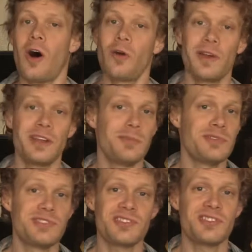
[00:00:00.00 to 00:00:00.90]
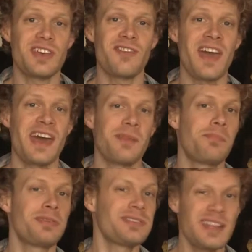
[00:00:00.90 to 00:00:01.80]
Already, musicians have
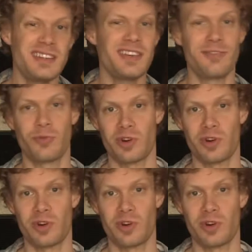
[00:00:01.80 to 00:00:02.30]
had plenty of